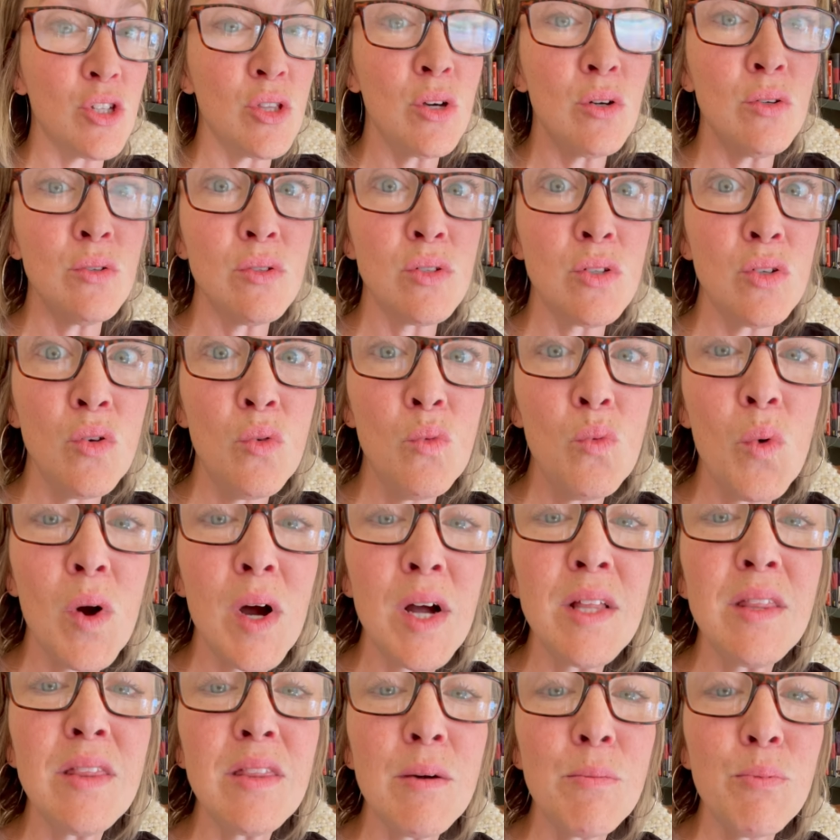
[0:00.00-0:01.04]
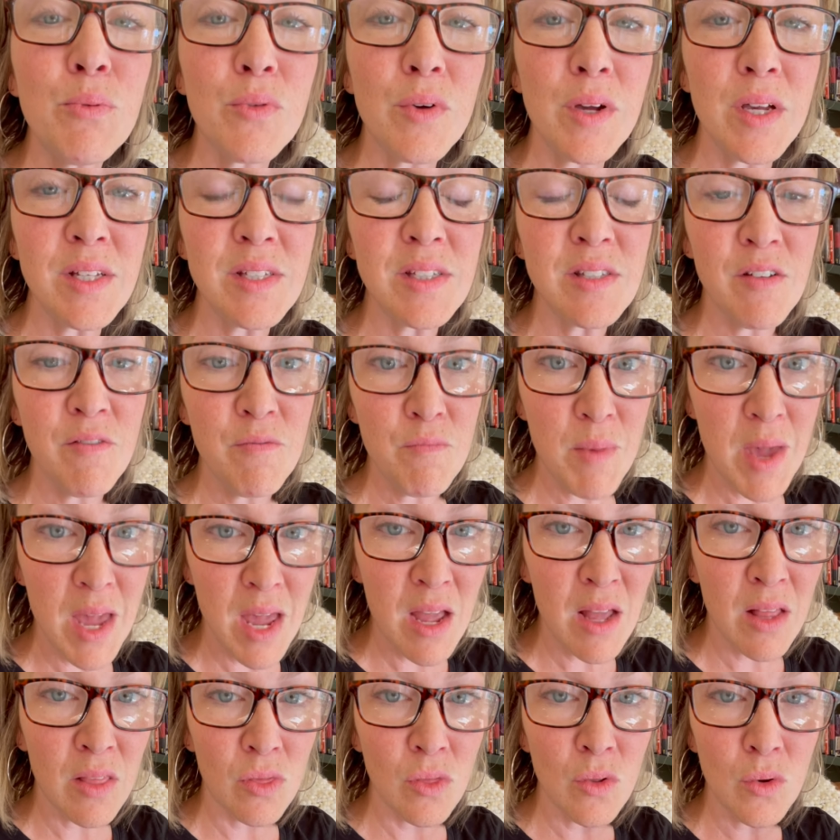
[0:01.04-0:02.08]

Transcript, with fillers: those who want the praise of man,